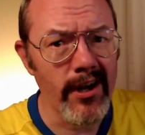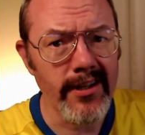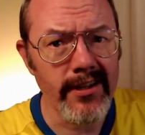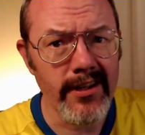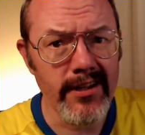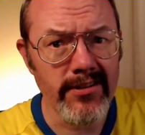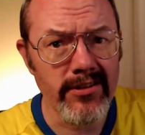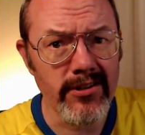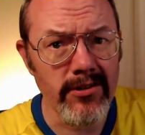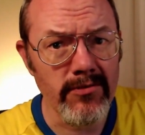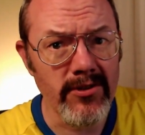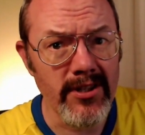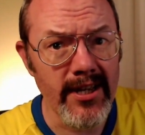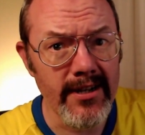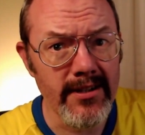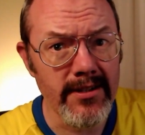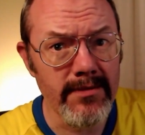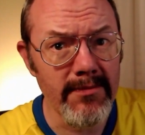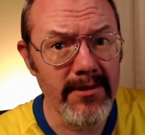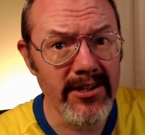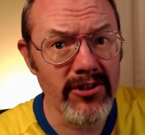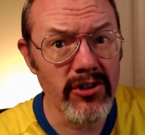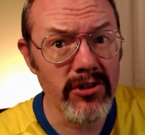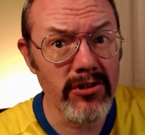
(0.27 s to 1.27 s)
then, so Tennis
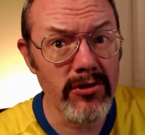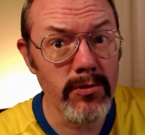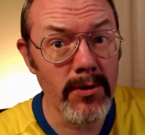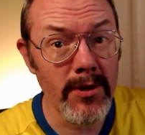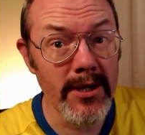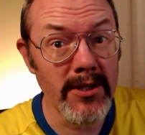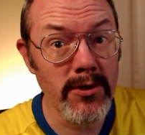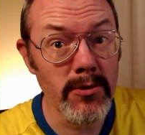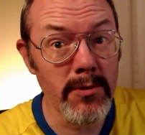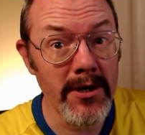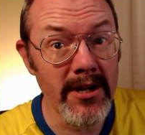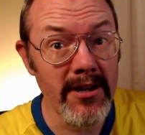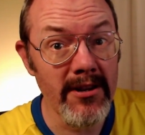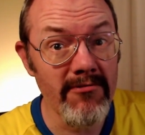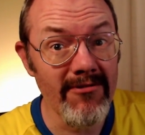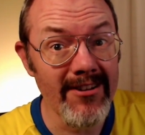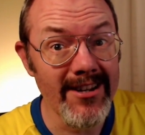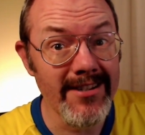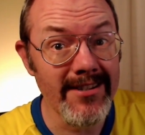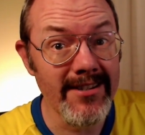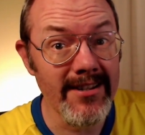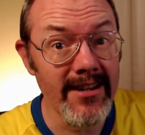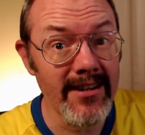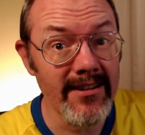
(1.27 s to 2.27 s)
Manager 2023
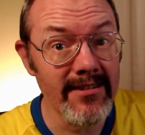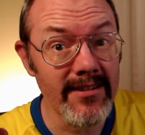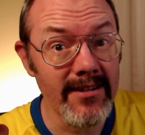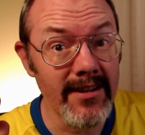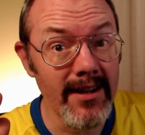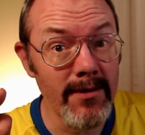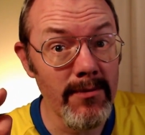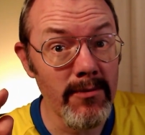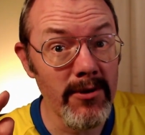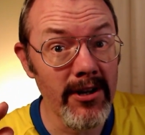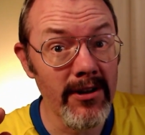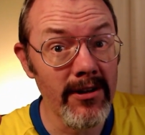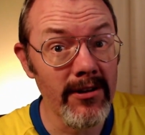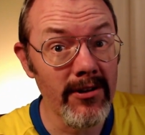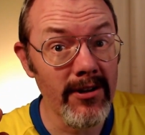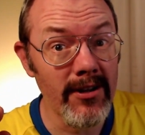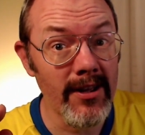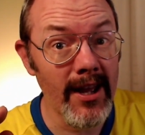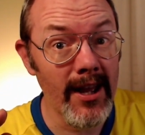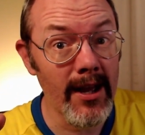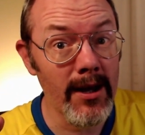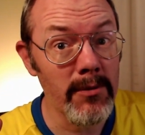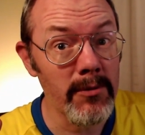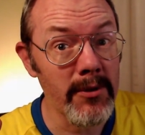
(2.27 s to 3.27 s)
is here, and today we're going to look
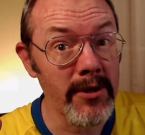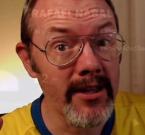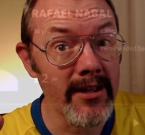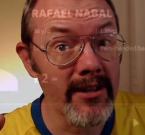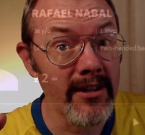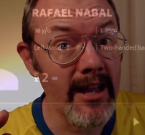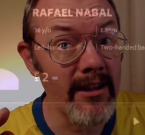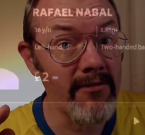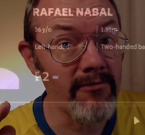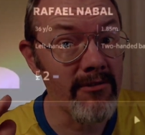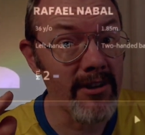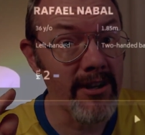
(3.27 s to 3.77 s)
at how we can get rid